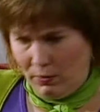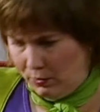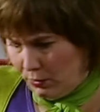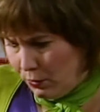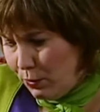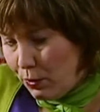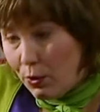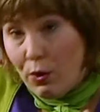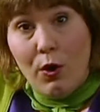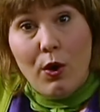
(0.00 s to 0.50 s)

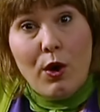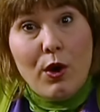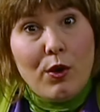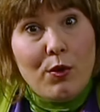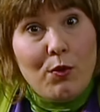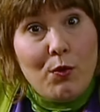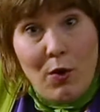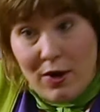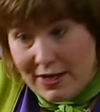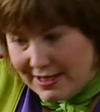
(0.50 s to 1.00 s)
Oh,
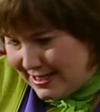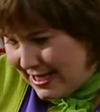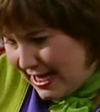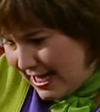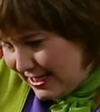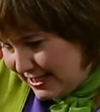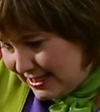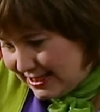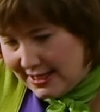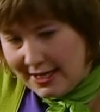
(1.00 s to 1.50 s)
what's
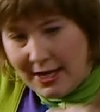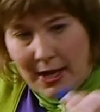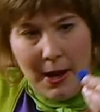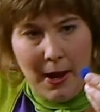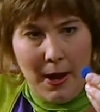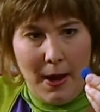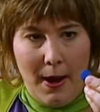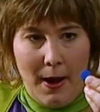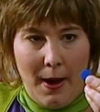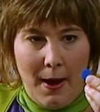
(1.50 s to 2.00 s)
this?
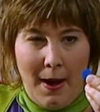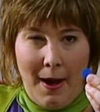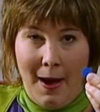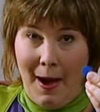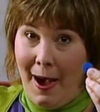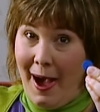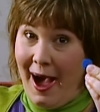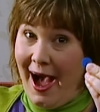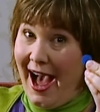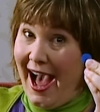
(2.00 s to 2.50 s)

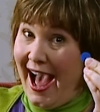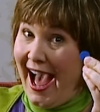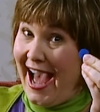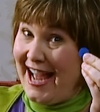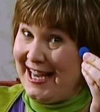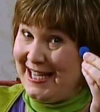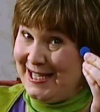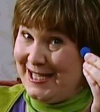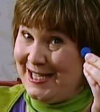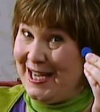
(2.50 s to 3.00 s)

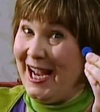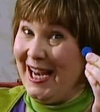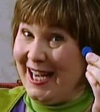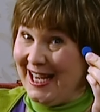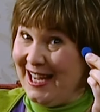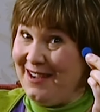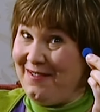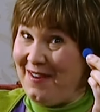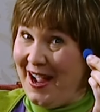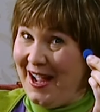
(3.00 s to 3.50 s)
A
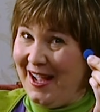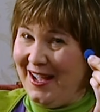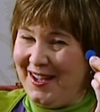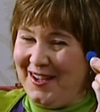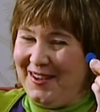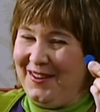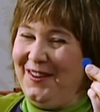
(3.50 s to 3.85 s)
tiddlywink.